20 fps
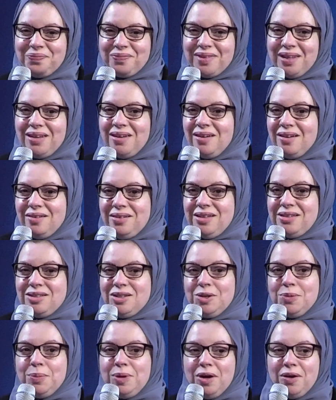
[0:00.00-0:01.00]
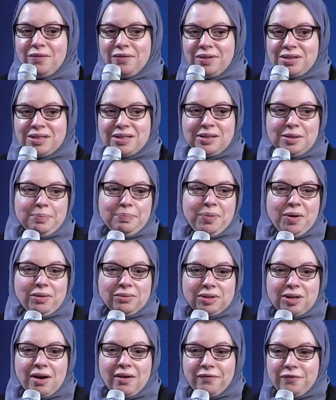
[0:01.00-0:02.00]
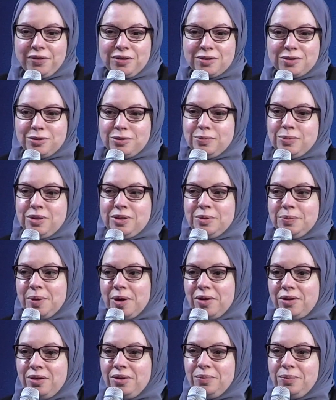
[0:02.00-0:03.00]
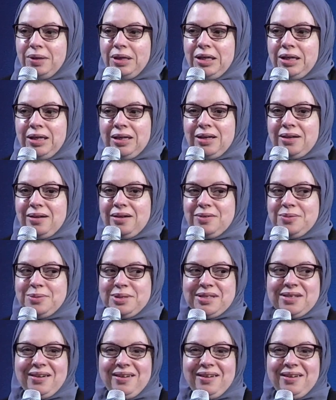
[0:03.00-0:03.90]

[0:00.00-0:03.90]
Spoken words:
he took me over to the conference room to the partner meeting, and I was